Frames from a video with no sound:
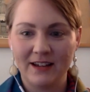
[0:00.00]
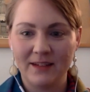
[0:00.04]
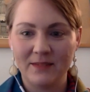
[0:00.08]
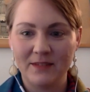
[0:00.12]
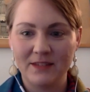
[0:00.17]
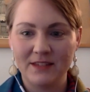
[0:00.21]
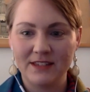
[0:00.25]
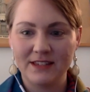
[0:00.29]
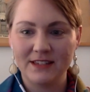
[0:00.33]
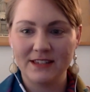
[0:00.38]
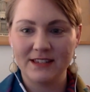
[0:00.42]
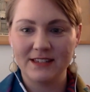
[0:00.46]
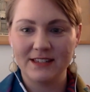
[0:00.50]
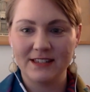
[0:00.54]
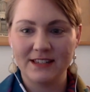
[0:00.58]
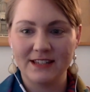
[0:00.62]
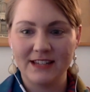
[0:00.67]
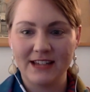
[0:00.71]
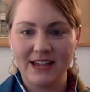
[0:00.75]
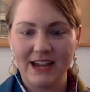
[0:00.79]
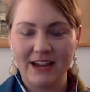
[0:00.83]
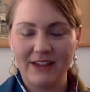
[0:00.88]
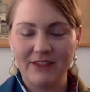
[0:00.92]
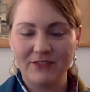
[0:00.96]
This is the
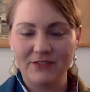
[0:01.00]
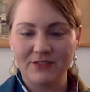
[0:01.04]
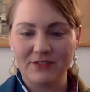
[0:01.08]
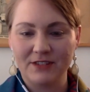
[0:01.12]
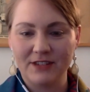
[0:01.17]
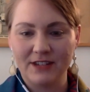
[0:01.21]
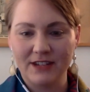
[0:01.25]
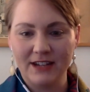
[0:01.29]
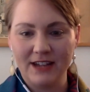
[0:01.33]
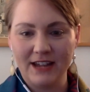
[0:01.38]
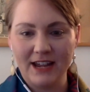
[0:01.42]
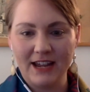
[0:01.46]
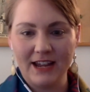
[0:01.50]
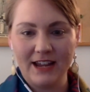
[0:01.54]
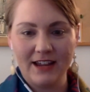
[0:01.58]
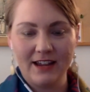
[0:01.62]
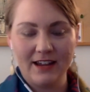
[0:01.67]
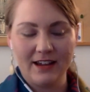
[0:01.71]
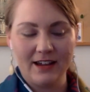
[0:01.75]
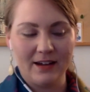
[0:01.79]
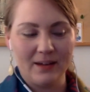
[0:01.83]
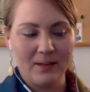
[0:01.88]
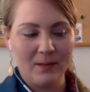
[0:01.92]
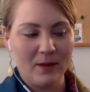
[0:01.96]
Day After Sunday
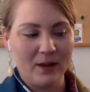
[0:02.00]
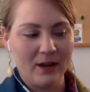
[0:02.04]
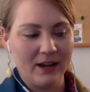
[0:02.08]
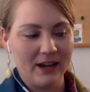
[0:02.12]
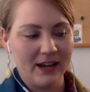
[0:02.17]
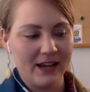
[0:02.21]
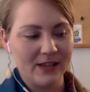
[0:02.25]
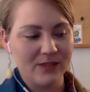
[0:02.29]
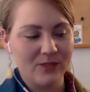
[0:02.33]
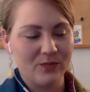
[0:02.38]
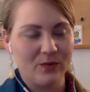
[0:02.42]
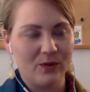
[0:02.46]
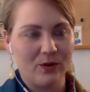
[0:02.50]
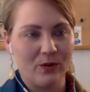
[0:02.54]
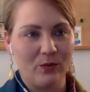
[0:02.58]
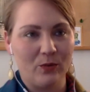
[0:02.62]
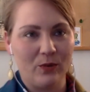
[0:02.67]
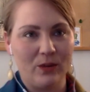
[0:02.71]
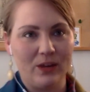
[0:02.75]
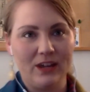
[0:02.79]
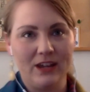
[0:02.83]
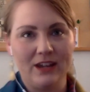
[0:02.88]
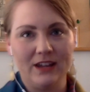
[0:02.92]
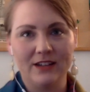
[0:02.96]
podcast where
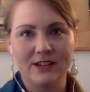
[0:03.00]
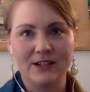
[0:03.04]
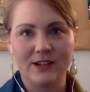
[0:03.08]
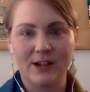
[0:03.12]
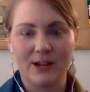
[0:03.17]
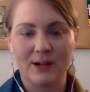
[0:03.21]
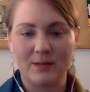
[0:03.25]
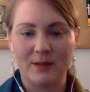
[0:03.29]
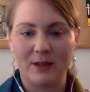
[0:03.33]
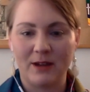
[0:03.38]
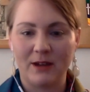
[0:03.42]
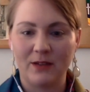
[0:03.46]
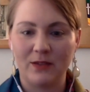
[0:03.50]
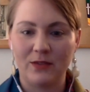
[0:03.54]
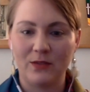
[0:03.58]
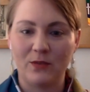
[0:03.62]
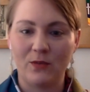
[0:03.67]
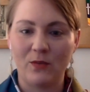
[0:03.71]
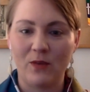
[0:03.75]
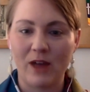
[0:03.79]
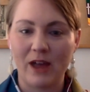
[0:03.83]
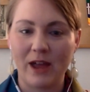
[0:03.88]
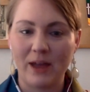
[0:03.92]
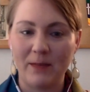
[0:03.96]
we talk about the
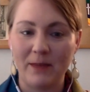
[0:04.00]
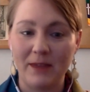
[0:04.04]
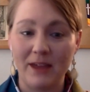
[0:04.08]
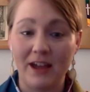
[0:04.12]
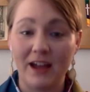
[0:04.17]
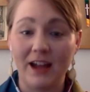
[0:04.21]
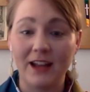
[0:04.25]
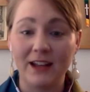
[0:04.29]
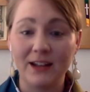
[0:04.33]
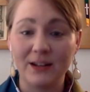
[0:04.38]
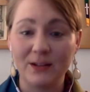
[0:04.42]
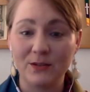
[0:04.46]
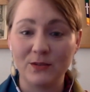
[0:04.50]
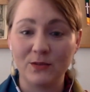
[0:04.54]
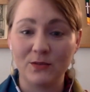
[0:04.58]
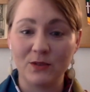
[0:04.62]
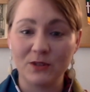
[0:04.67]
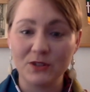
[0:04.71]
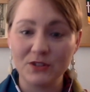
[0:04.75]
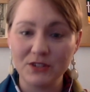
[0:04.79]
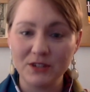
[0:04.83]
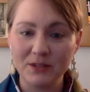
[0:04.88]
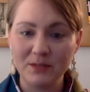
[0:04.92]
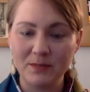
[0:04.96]
why behind the
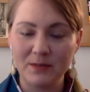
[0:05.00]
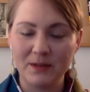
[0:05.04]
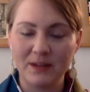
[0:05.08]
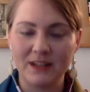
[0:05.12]
worship.